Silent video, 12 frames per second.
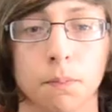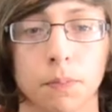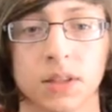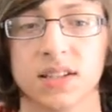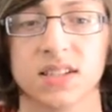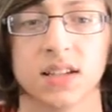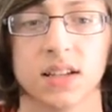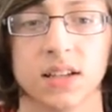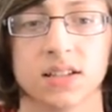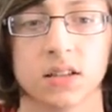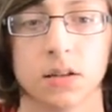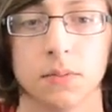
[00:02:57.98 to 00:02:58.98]
but this can
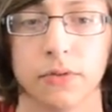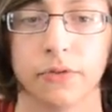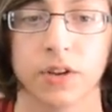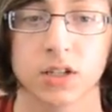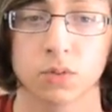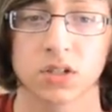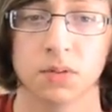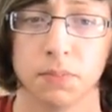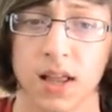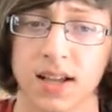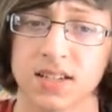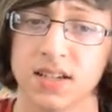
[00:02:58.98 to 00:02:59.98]
easily be fixed with some
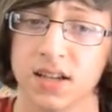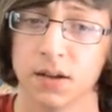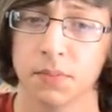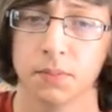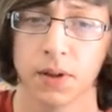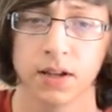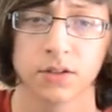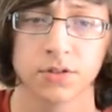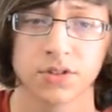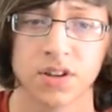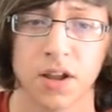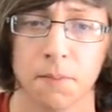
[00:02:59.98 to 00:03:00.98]
Plasti Dip and
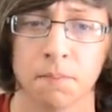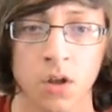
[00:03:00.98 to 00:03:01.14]
painter's tape.